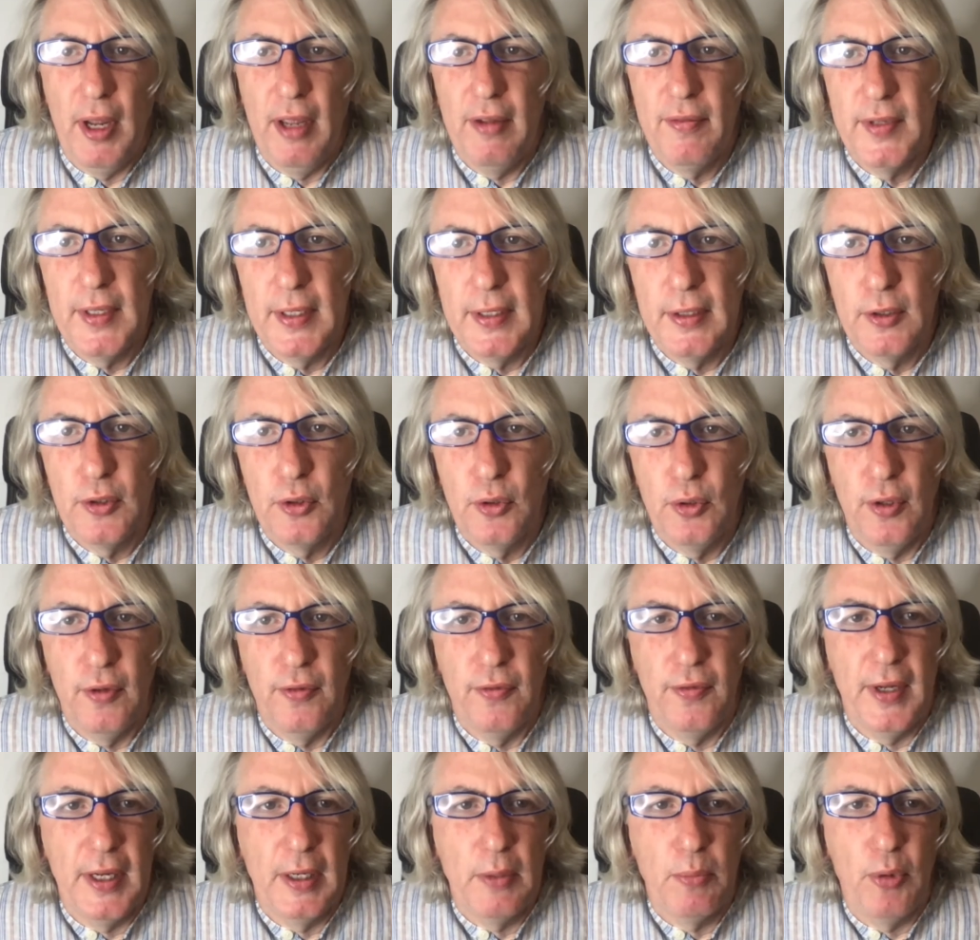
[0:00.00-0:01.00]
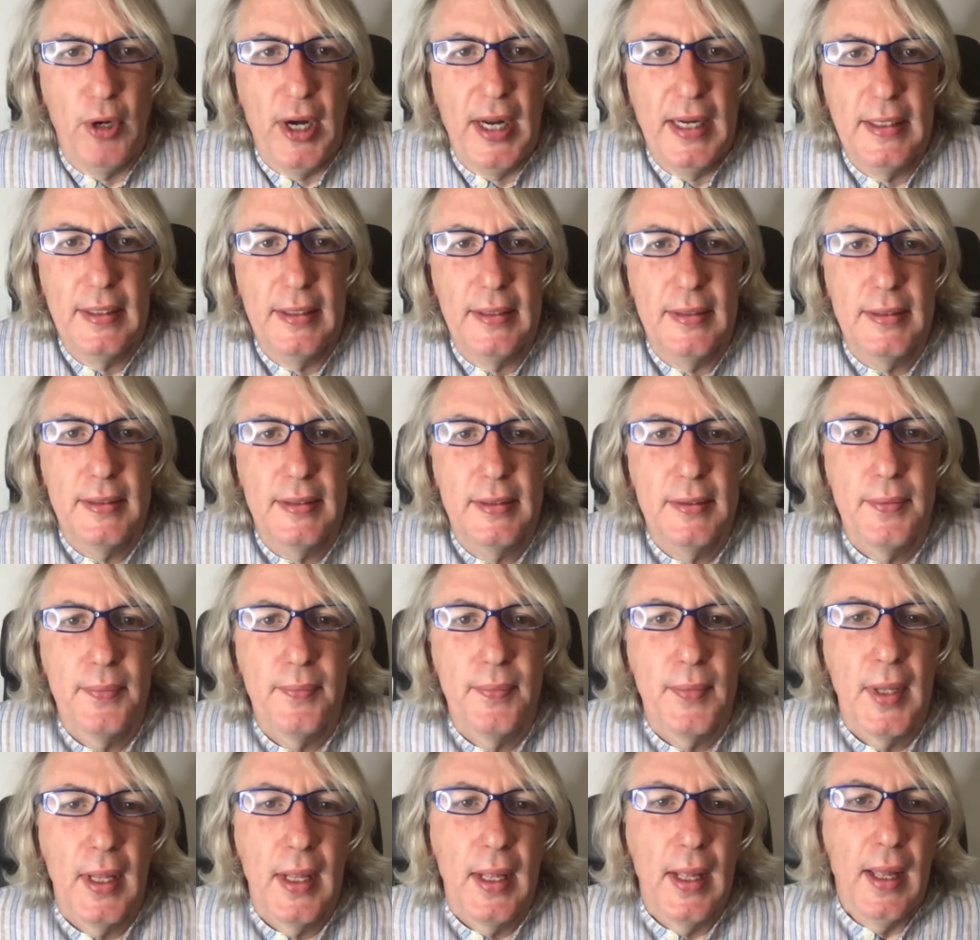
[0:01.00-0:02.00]
evidence to affect practice,
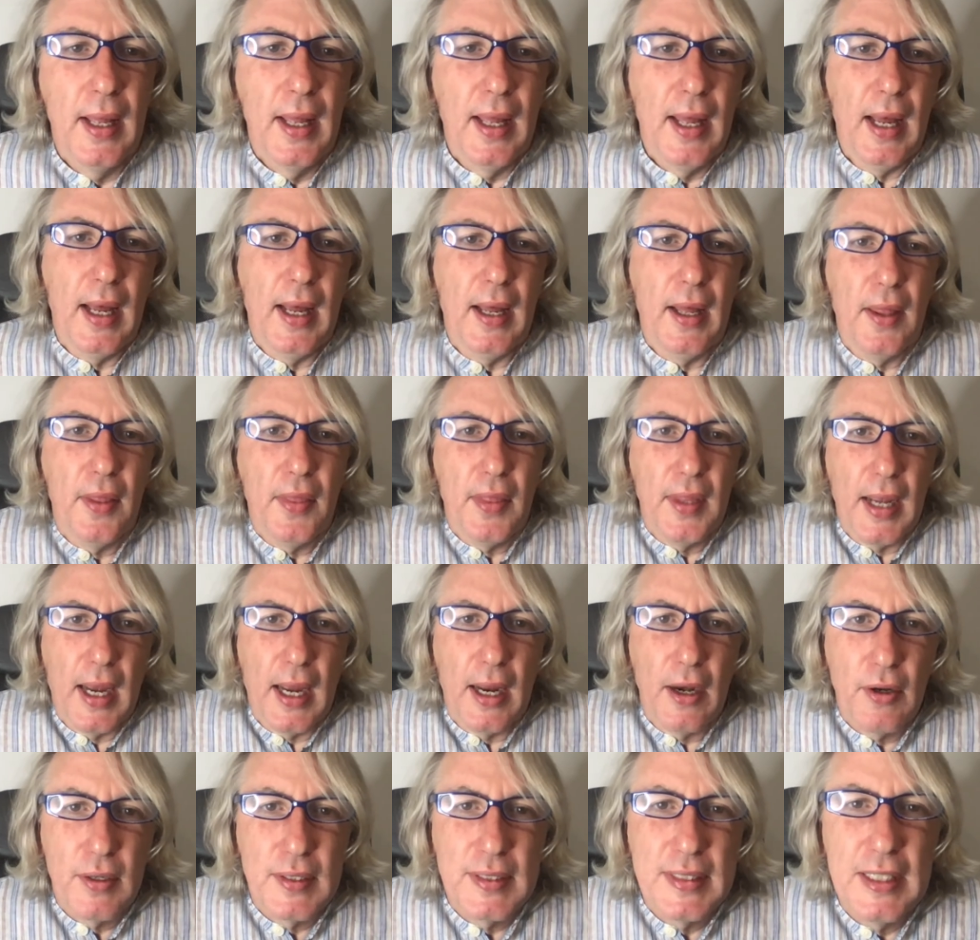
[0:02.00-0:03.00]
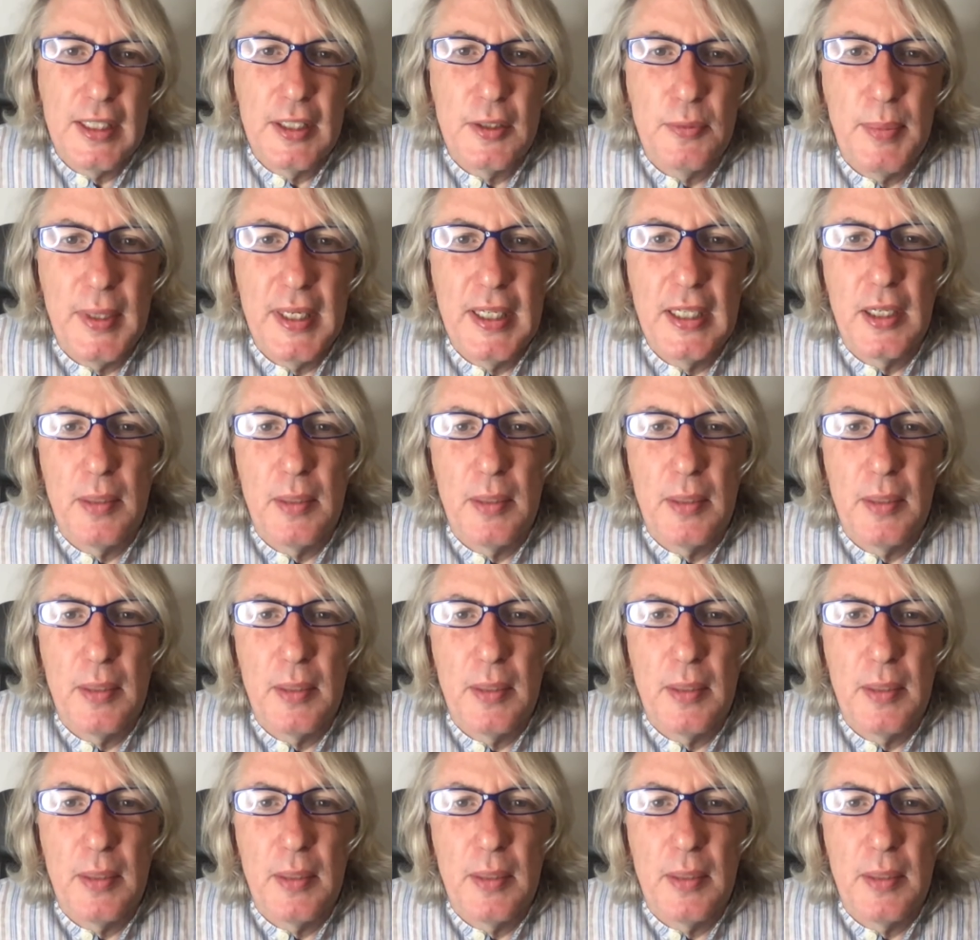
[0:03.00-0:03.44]
uh, the IRC has been